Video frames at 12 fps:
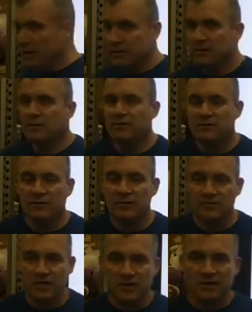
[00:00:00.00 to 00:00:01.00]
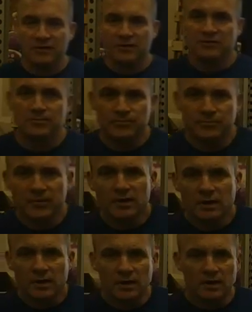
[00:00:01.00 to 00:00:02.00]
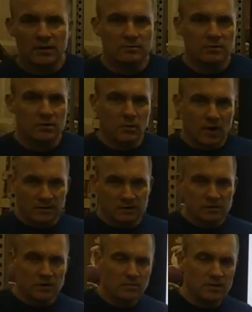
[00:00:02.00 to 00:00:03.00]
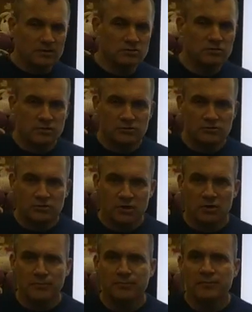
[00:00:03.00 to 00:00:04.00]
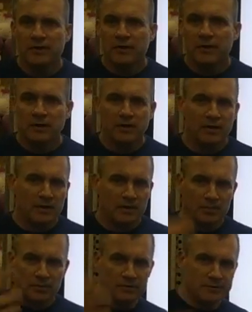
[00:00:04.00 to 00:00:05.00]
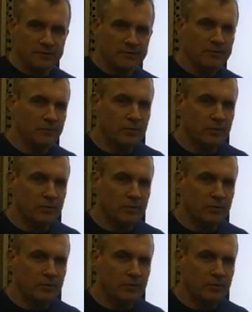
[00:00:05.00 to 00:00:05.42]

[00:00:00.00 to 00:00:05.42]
did this event like this a while ago, about 2 years ago, I put Lily.